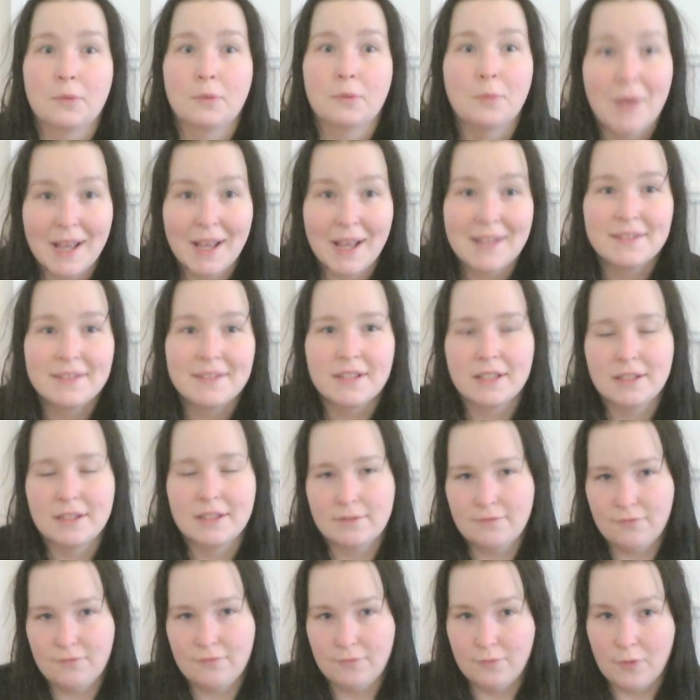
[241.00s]
waiting
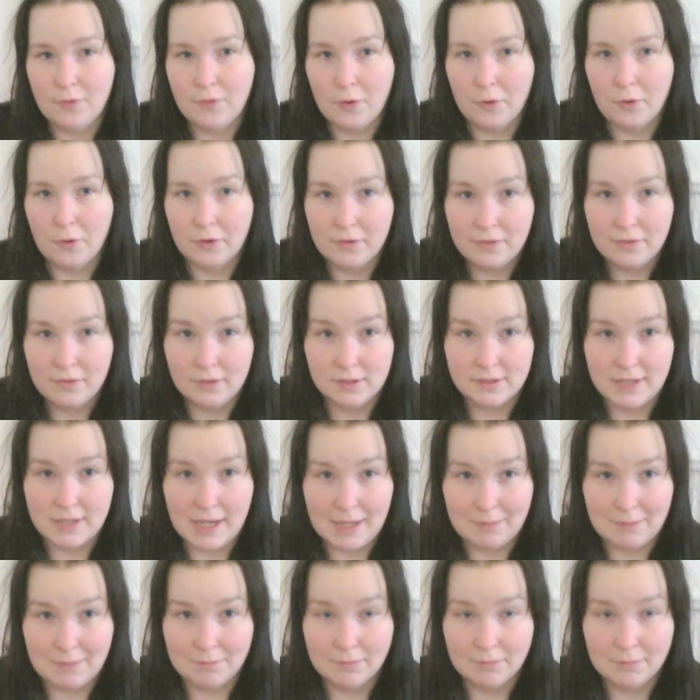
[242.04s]
for the
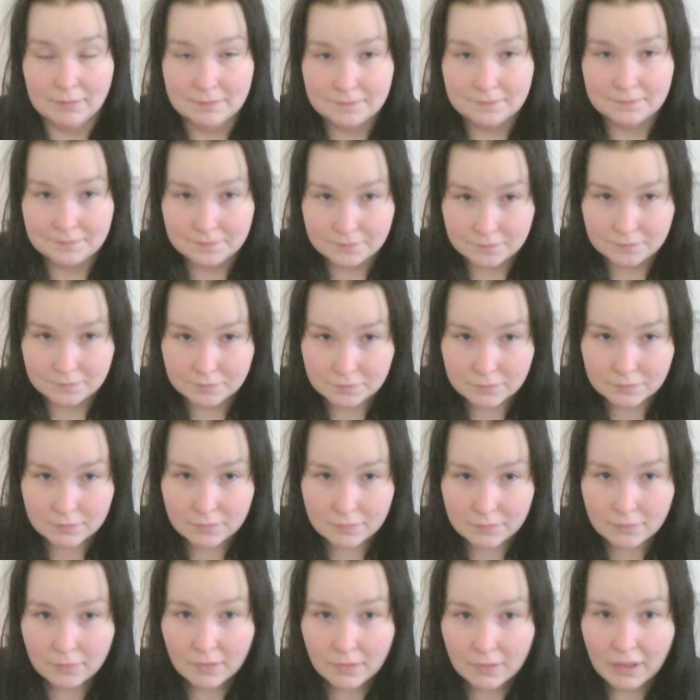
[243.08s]
time
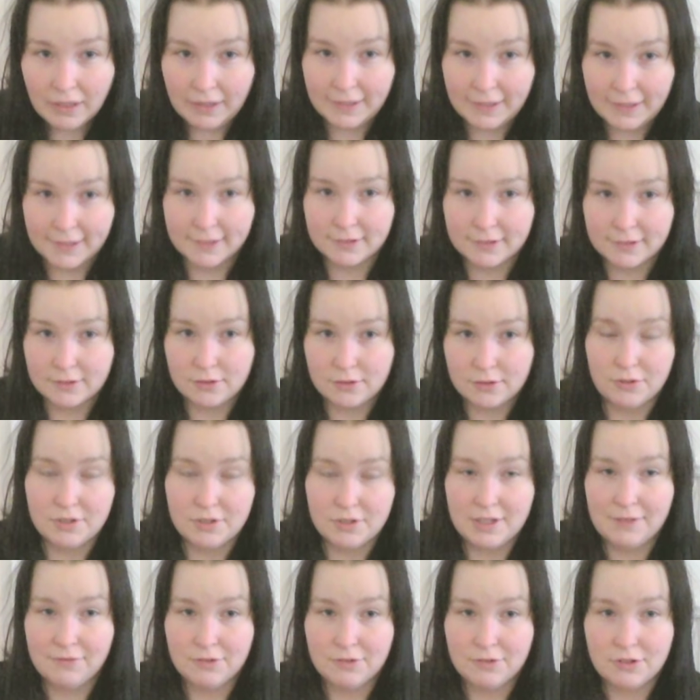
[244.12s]
to the
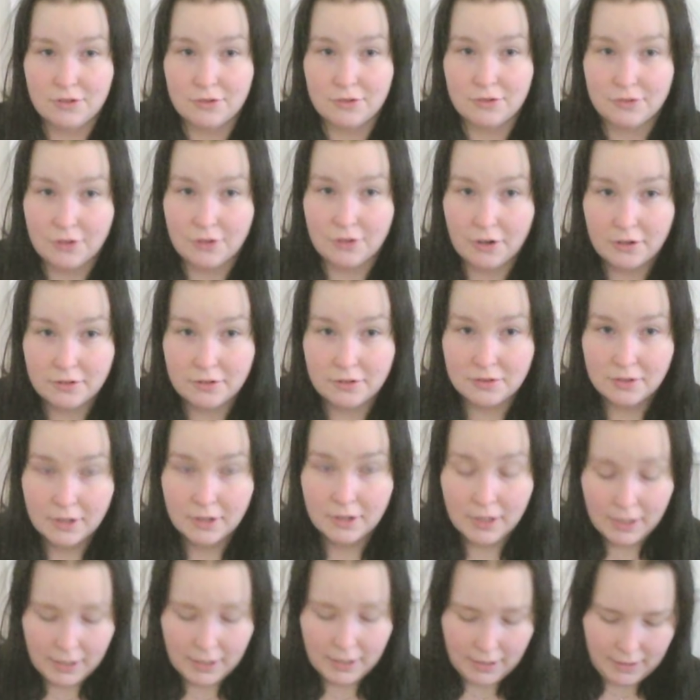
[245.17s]
shift to start,
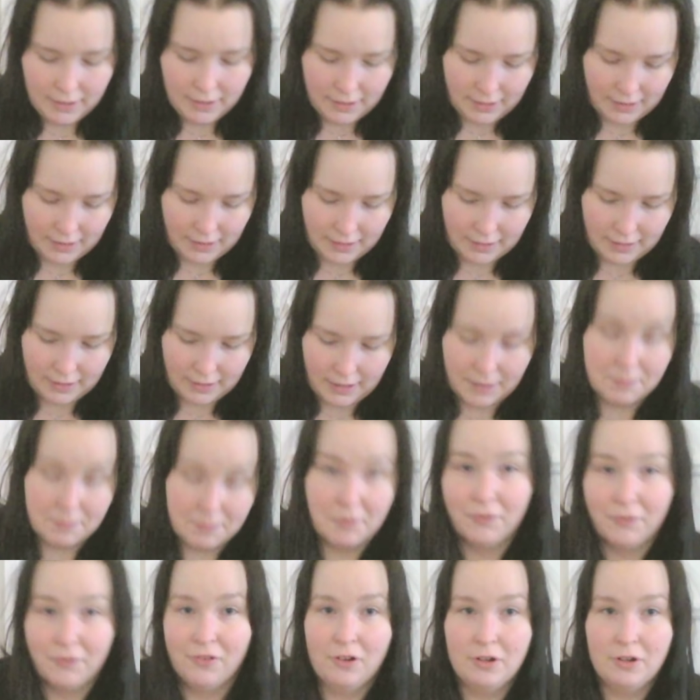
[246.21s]
I
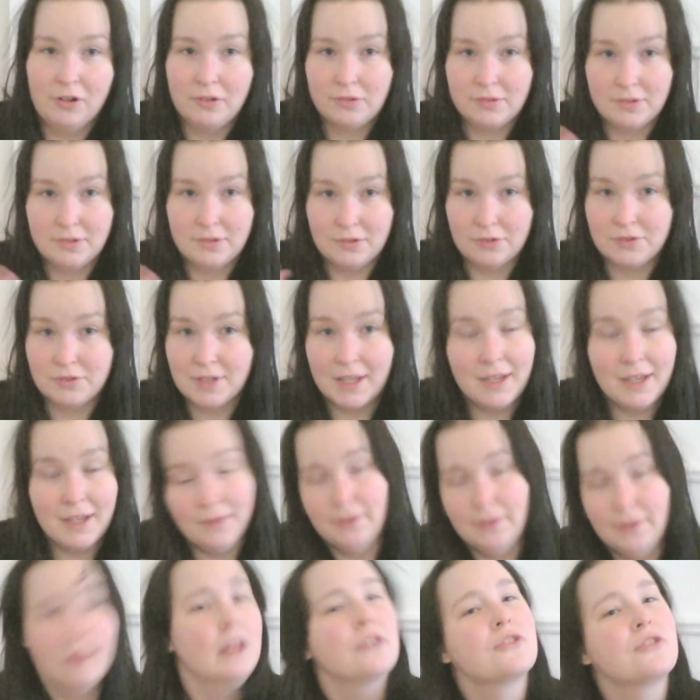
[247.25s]
prefer to stay
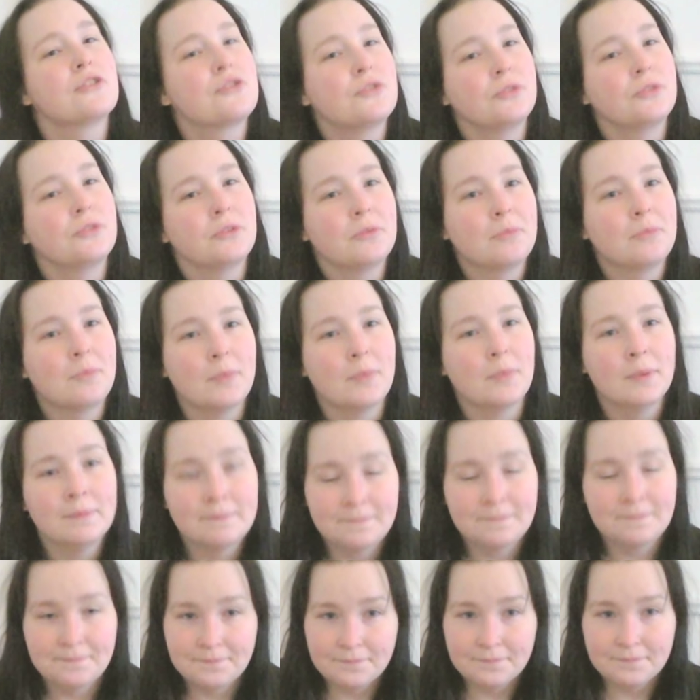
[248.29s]
in the lunchroom
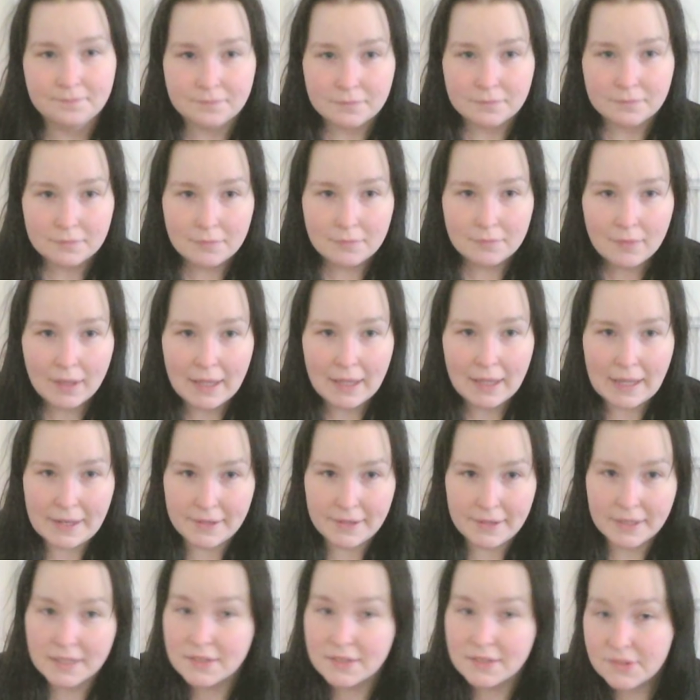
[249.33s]
and
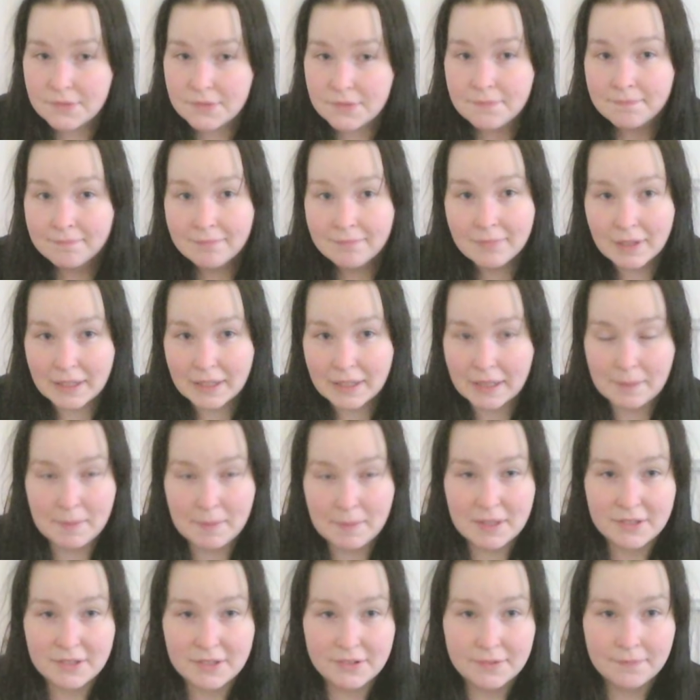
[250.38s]
knit a little
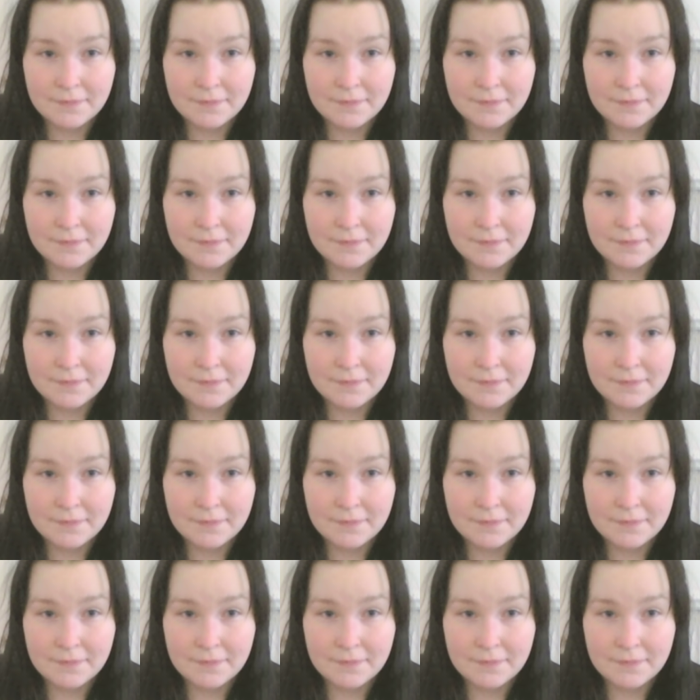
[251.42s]
bit.